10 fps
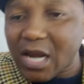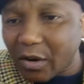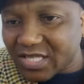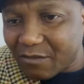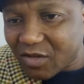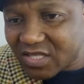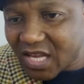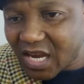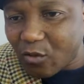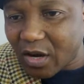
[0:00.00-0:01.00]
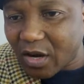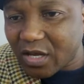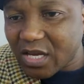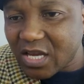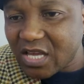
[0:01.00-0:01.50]
Now let's come to the second one.
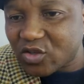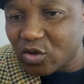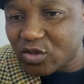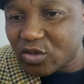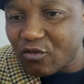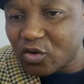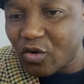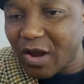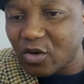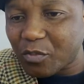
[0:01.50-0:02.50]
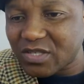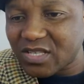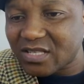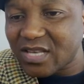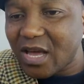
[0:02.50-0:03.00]
It's totally wrong because we don't have
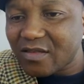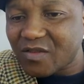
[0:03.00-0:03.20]
0.6.